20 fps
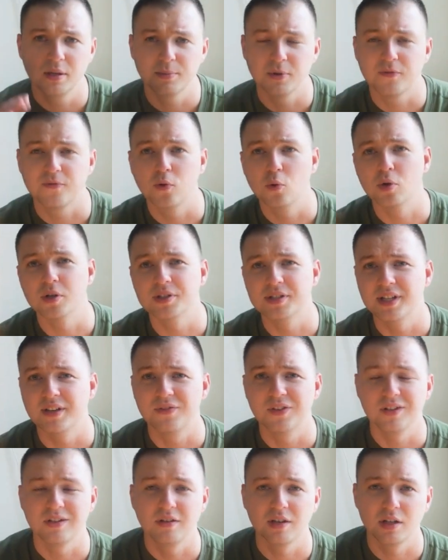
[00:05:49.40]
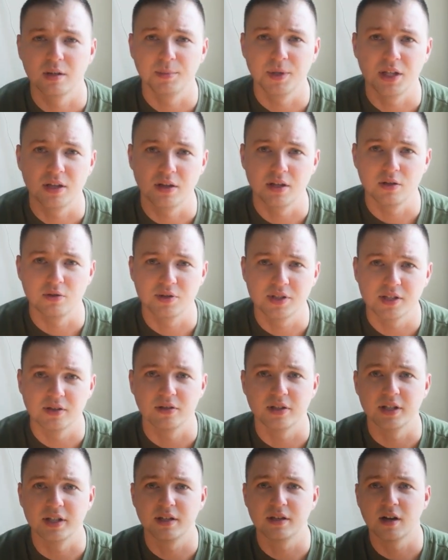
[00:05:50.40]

number 4 is definitely going to be the utility